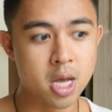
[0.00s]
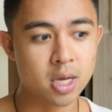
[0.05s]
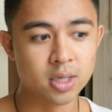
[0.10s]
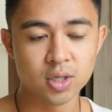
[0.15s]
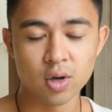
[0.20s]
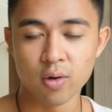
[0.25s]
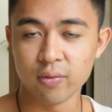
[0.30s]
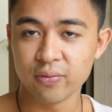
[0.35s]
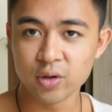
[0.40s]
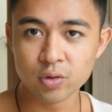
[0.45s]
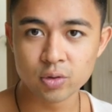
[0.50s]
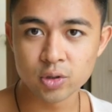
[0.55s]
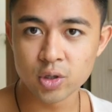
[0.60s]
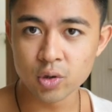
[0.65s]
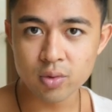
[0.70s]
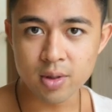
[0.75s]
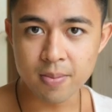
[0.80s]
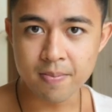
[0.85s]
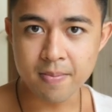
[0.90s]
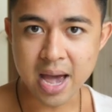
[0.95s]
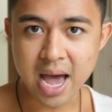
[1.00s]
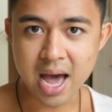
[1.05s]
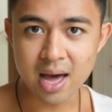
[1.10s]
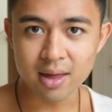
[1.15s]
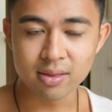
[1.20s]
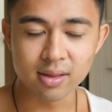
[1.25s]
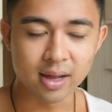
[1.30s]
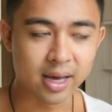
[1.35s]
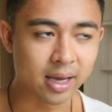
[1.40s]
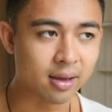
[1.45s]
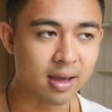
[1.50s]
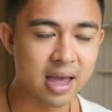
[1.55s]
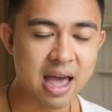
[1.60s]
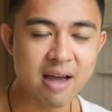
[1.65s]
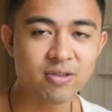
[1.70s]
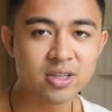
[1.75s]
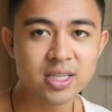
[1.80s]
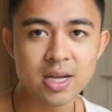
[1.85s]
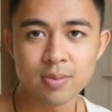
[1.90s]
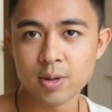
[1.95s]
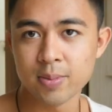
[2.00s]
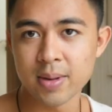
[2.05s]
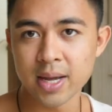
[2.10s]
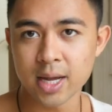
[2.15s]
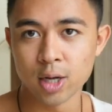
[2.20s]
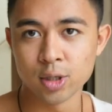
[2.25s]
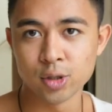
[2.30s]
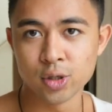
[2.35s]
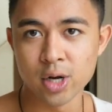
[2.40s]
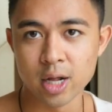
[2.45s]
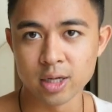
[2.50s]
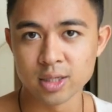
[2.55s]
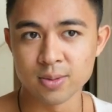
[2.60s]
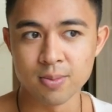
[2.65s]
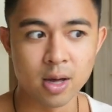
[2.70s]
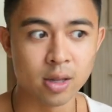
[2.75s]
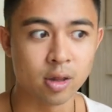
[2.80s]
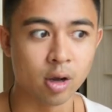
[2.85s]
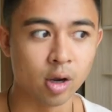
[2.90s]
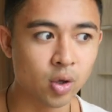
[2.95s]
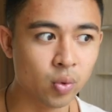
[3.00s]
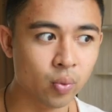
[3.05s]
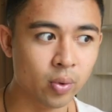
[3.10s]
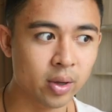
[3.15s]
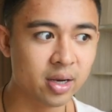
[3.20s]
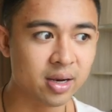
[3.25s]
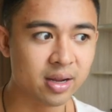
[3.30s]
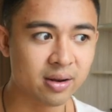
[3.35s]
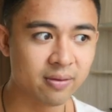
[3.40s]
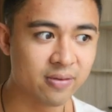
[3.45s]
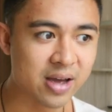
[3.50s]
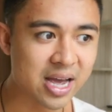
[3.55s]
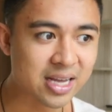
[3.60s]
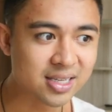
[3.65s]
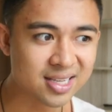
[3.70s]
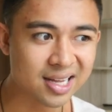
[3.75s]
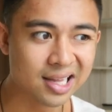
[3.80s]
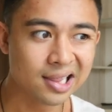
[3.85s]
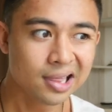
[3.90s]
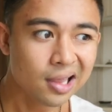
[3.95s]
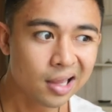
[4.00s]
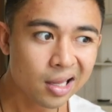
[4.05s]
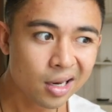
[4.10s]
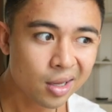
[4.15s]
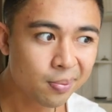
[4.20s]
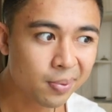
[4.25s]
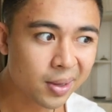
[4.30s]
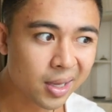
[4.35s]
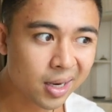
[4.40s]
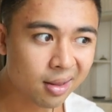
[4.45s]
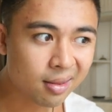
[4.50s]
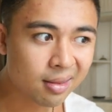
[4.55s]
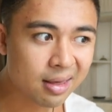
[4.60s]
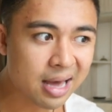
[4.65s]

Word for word: So if you do the math, like every time you make one hundred dollars a month, are you willing to invest a little bit of